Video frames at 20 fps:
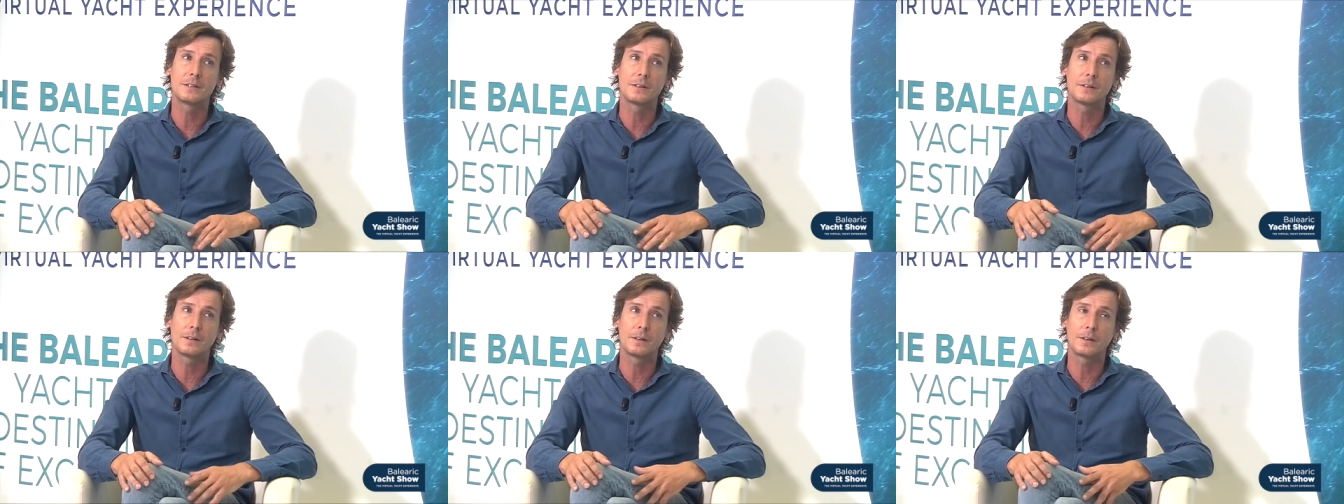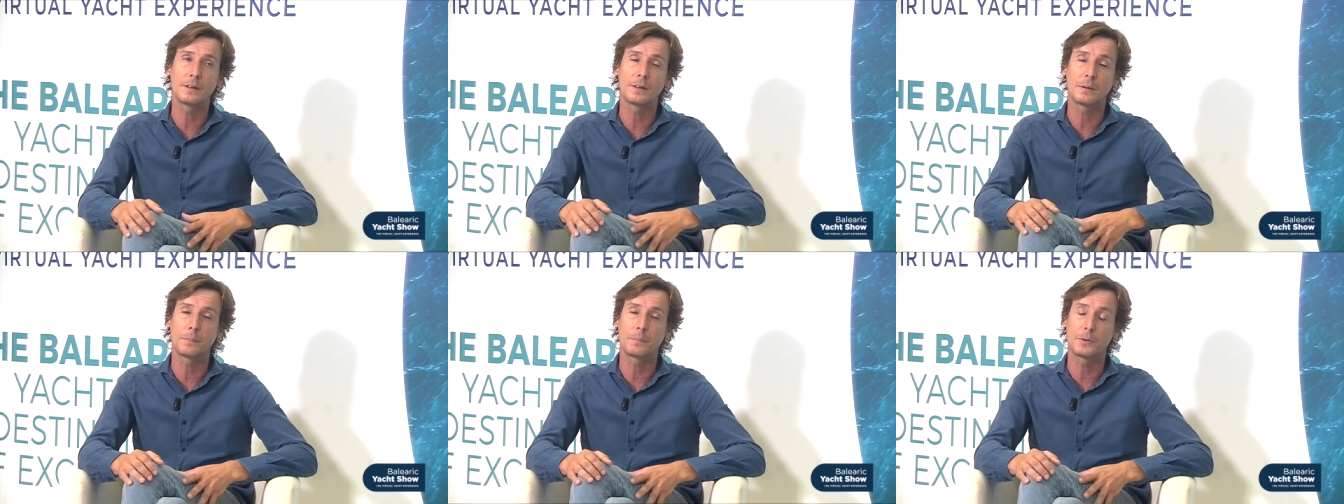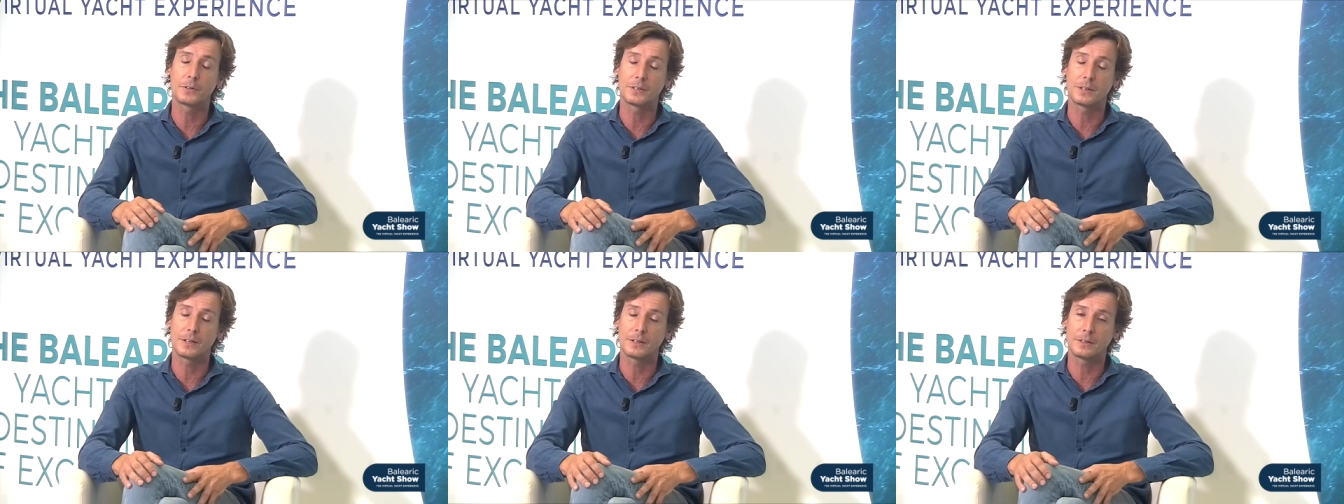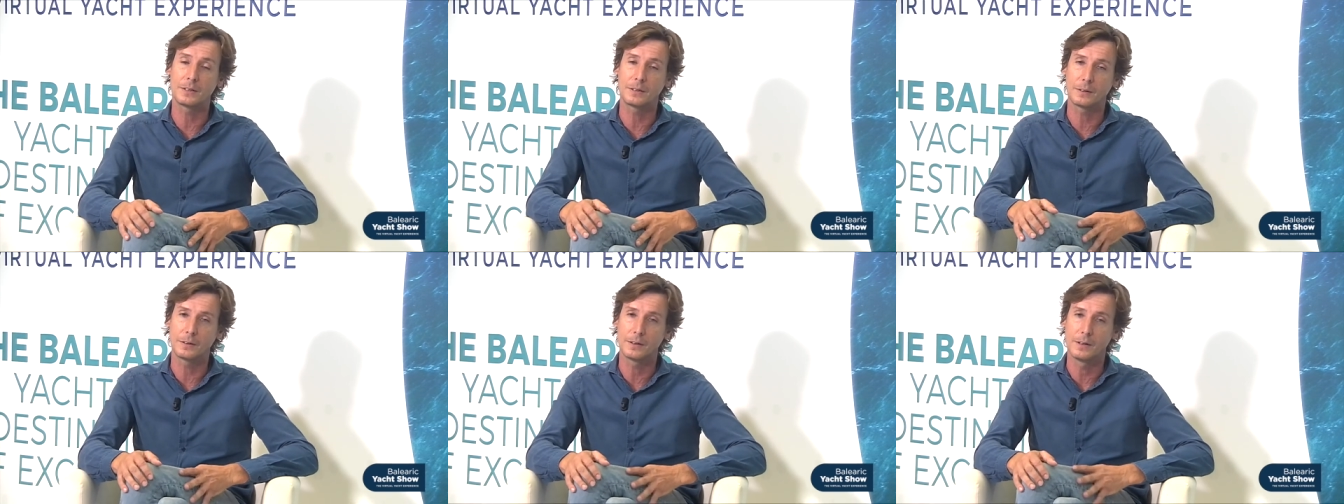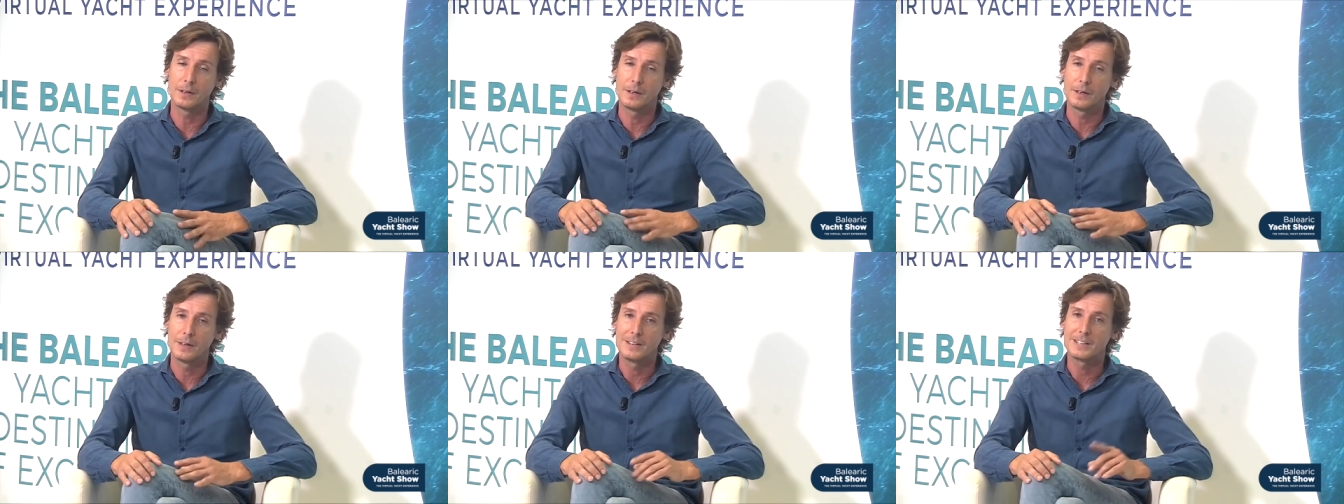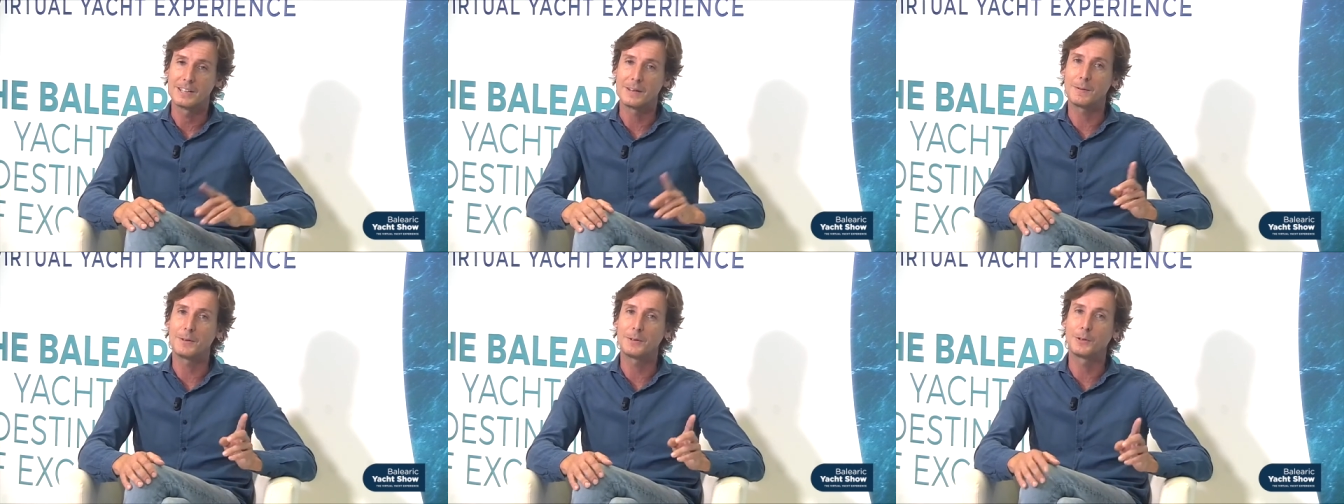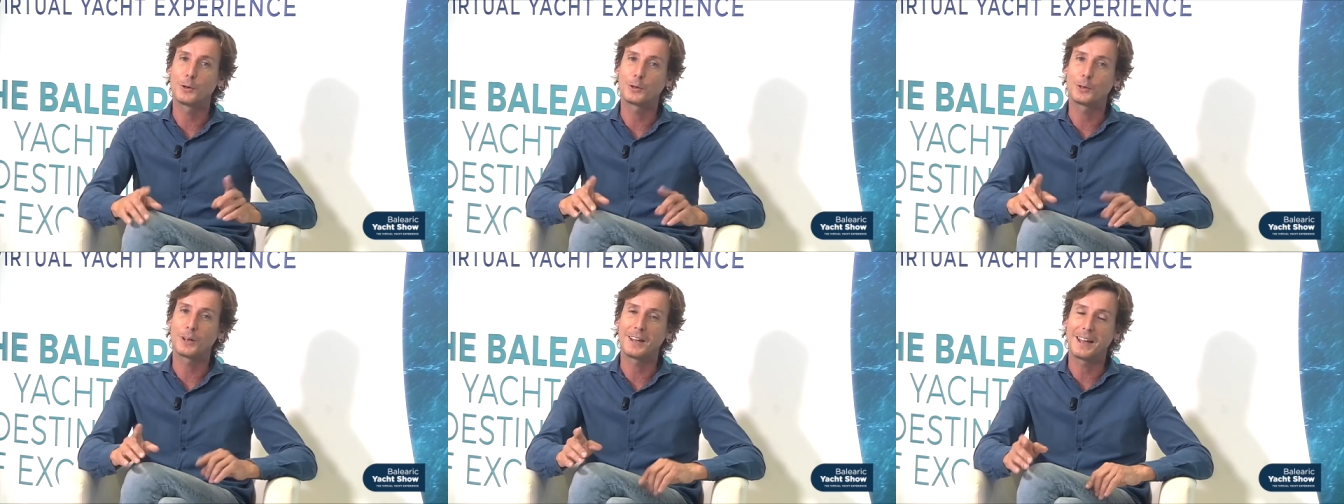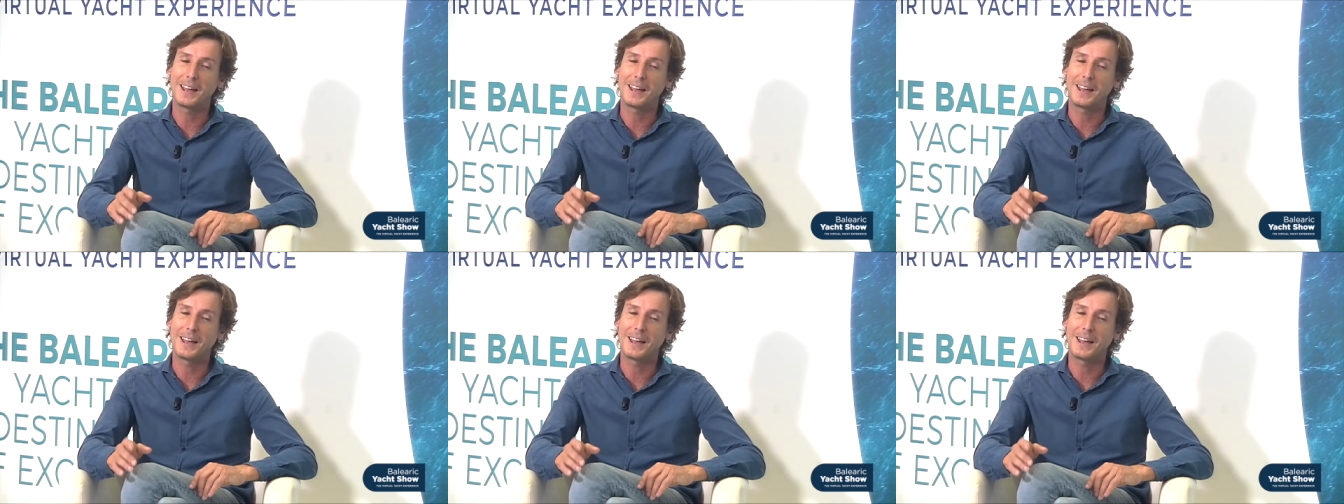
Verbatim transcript: 7.8% uh,